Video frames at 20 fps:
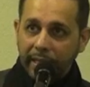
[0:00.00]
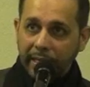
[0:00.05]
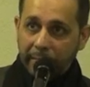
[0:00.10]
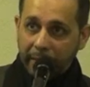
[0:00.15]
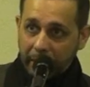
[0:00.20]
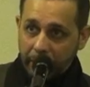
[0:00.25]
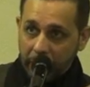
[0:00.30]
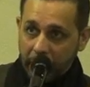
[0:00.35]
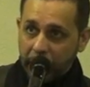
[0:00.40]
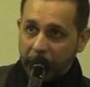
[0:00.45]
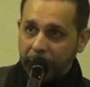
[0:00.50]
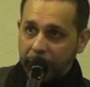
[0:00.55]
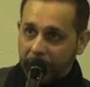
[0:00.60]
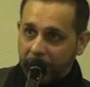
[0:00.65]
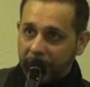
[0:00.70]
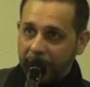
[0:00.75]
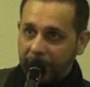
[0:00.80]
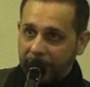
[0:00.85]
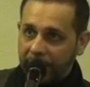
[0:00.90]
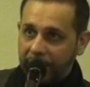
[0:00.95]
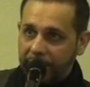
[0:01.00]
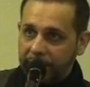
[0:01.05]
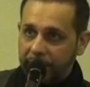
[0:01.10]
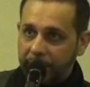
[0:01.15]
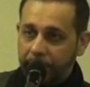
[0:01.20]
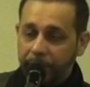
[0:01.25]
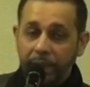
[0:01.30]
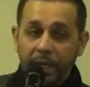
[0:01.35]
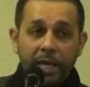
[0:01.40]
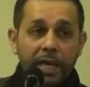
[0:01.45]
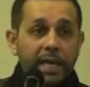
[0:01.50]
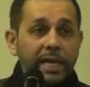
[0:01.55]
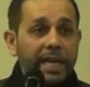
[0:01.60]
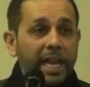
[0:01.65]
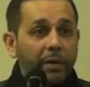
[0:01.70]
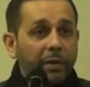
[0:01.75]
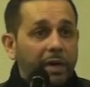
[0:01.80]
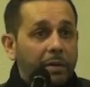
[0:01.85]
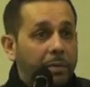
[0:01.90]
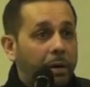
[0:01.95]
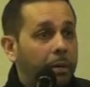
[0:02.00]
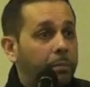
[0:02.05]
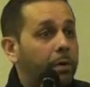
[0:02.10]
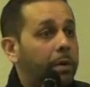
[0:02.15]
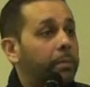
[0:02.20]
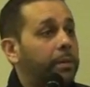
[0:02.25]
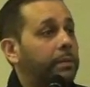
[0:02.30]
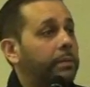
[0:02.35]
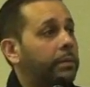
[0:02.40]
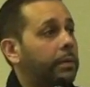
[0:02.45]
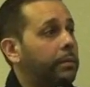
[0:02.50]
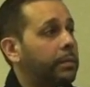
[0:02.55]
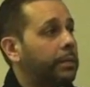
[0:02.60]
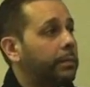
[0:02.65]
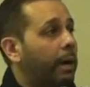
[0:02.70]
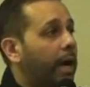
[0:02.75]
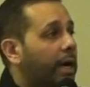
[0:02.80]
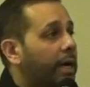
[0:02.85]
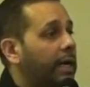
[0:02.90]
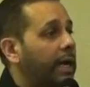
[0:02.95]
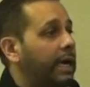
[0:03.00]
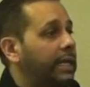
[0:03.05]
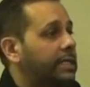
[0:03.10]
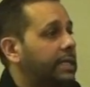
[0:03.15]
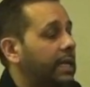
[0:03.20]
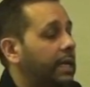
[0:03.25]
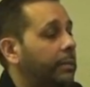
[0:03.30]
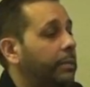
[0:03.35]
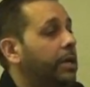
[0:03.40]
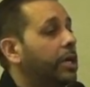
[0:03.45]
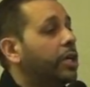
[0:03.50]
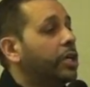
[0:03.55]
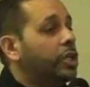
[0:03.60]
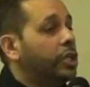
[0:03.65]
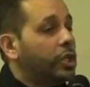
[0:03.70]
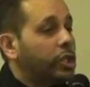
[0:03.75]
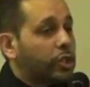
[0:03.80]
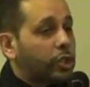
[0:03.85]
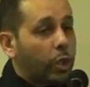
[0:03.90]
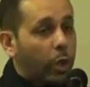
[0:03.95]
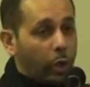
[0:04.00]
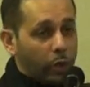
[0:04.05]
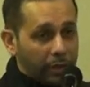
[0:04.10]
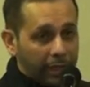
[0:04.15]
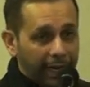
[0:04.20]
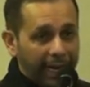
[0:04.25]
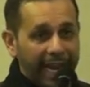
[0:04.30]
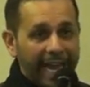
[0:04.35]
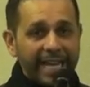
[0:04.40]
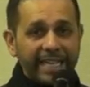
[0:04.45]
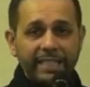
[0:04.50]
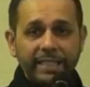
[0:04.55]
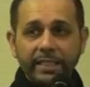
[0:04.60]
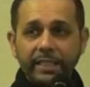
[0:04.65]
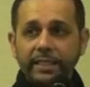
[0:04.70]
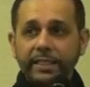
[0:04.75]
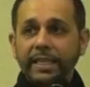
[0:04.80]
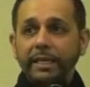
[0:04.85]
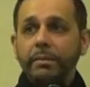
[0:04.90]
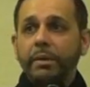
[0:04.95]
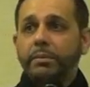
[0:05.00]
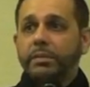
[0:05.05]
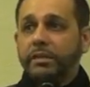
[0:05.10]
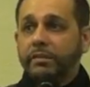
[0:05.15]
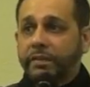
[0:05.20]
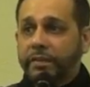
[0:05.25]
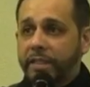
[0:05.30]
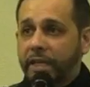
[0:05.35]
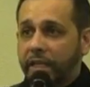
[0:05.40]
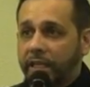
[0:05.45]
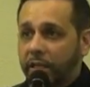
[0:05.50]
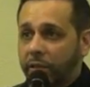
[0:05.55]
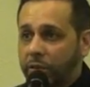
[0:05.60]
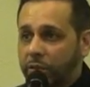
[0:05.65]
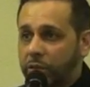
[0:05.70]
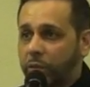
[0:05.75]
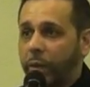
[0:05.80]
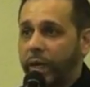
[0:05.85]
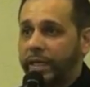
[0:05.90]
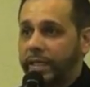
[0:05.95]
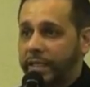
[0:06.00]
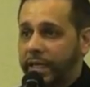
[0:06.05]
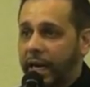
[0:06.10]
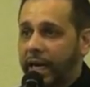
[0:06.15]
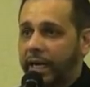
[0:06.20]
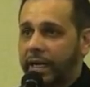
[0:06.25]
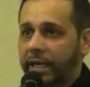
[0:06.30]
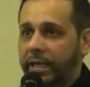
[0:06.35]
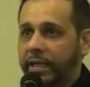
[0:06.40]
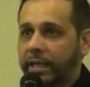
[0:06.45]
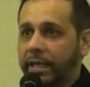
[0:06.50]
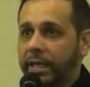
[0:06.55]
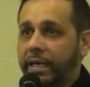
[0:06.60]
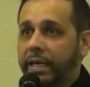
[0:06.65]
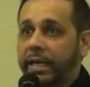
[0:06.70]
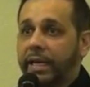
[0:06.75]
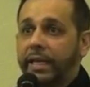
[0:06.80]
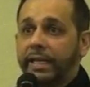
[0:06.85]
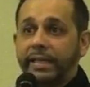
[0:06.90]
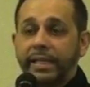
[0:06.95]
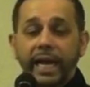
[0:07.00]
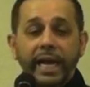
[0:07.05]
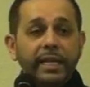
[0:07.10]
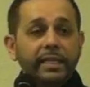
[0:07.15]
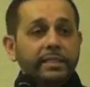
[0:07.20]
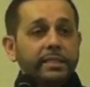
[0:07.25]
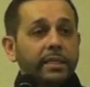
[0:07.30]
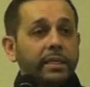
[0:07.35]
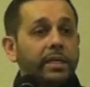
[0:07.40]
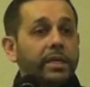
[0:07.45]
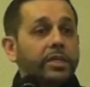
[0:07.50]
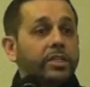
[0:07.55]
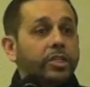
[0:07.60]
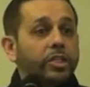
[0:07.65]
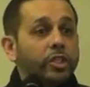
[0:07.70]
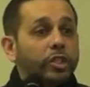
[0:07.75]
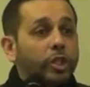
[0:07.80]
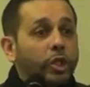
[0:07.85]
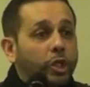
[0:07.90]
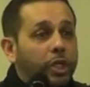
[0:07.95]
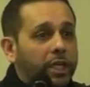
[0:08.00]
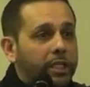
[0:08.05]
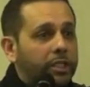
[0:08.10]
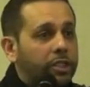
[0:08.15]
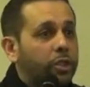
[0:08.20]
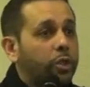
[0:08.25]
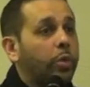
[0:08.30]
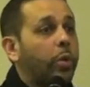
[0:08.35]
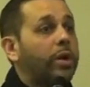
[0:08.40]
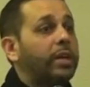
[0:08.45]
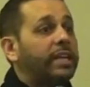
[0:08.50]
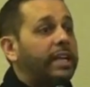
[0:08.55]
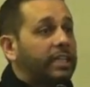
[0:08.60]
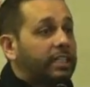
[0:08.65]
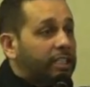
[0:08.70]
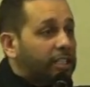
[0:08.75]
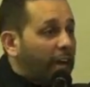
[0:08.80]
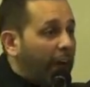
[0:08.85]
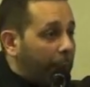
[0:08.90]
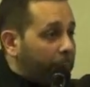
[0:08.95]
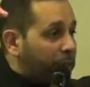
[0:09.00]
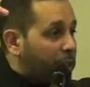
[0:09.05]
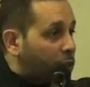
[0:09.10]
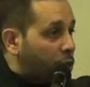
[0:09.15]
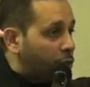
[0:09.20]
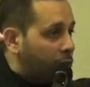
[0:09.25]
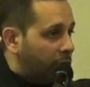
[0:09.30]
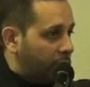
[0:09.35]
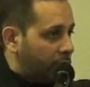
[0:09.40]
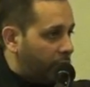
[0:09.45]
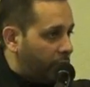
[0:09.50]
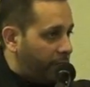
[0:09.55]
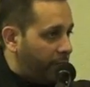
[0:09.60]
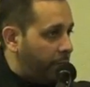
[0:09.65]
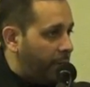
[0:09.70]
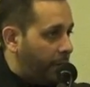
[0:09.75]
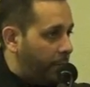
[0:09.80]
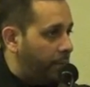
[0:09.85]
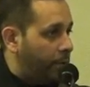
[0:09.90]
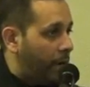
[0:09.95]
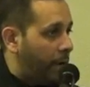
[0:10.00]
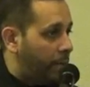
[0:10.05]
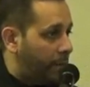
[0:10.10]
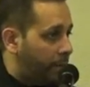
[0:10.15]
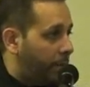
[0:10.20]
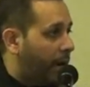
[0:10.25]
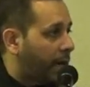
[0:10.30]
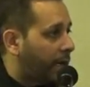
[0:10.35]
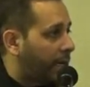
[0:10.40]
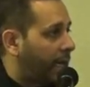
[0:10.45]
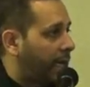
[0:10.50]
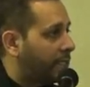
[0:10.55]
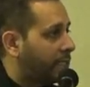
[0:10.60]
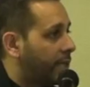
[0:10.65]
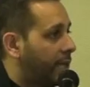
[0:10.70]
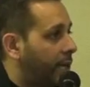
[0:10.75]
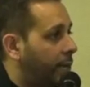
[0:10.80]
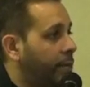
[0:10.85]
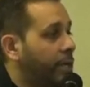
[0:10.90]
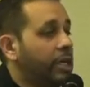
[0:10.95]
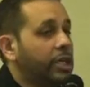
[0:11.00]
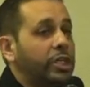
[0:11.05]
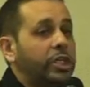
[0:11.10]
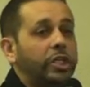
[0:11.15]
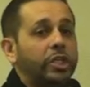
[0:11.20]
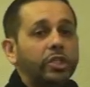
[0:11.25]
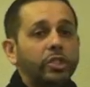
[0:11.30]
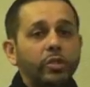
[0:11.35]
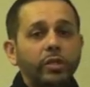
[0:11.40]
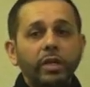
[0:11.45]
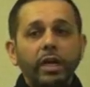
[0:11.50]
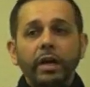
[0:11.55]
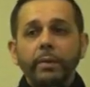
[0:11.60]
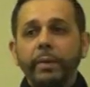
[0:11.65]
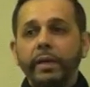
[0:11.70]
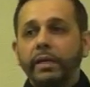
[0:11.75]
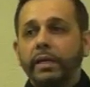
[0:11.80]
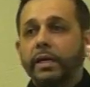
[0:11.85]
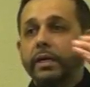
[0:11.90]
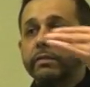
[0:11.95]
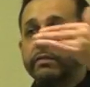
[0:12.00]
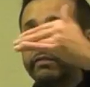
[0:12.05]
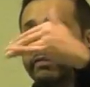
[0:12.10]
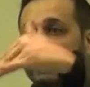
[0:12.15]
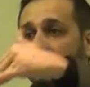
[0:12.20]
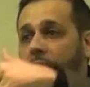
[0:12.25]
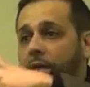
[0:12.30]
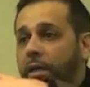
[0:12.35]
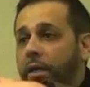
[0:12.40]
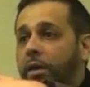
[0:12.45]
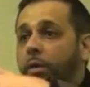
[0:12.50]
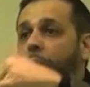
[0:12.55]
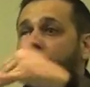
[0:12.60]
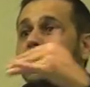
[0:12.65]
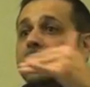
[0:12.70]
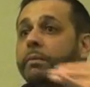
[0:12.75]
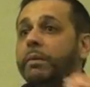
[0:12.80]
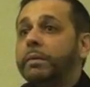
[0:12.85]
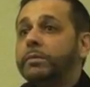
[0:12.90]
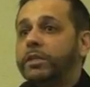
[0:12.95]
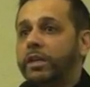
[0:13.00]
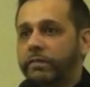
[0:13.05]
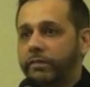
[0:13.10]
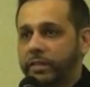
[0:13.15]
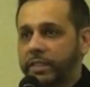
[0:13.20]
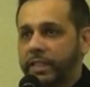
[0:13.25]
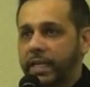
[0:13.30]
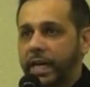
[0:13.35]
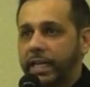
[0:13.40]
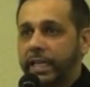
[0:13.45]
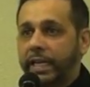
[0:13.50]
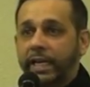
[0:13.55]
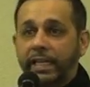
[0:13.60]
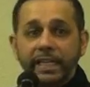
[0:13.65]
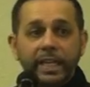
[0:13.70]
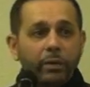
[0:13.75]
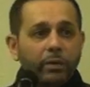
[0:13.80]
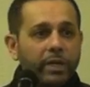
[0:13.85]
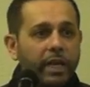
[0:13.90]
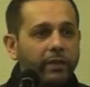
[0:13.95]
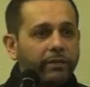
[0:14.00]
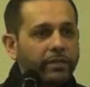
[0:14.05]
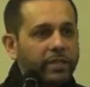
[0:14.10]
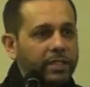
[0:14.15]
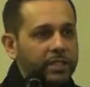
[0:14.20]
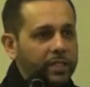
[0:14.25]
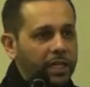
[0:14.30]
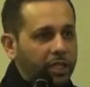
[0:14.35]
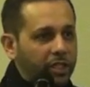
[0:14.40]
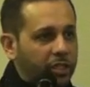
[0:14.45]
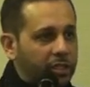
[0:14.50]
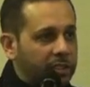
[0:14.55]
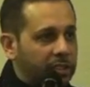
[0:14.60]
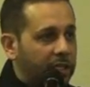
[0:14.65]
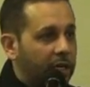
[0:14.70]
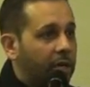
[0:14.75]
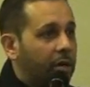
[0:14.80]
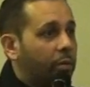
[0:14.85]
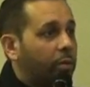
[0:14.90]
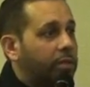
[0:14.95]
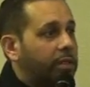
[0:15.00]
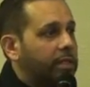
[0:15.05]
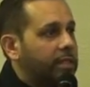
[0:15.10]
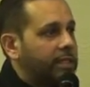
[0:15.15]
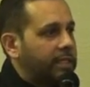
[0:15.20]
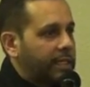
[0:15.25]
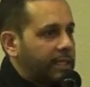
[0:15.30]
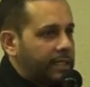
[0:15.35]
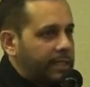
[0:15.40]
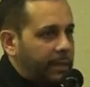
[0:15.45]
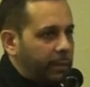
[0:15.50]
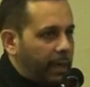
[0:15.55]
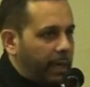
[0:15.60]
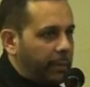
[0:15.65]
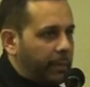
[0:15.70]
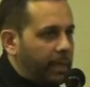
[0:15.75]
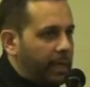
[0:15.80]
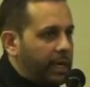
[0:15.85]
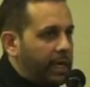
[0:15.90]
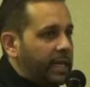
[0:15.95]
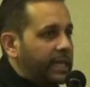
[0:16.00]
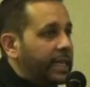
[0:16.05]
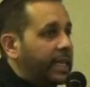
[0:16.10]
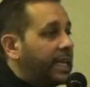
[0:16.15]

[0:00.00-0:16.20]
Imam Muhammad Bakir alayhi salam. Now, when Muhammad, Muhammad Bakir alayhi salam used to hold classes, Imam Ja'far al-Sadiq was quite young, that students who were the top students of Imam Muhammad Bakir alayhi salam used to come and confer with Imam Ja'far al-Sadiq, and they would have discussions with the sixth Imam.